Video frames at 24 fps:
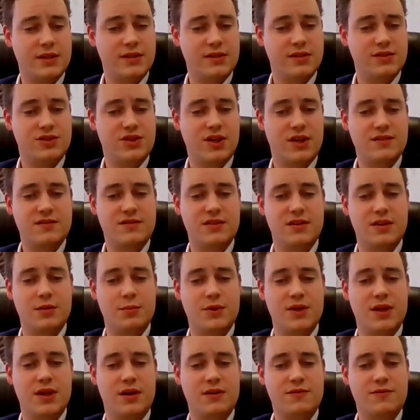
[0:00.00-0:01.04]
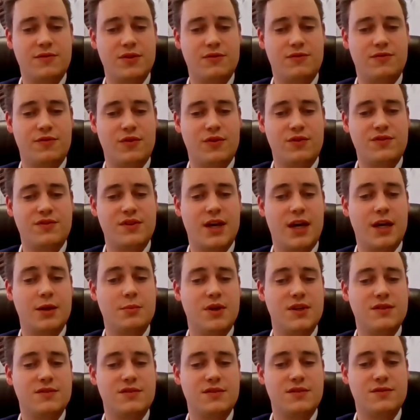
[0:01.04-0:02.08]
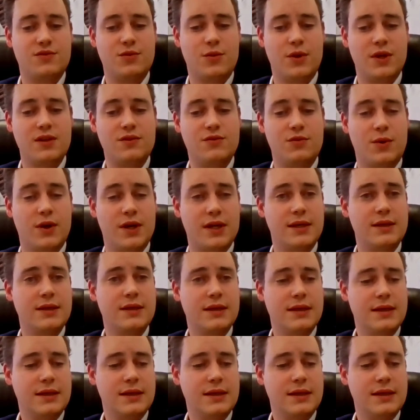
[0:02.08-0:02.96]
in adjusted EBITDA for the first 9 months of 2020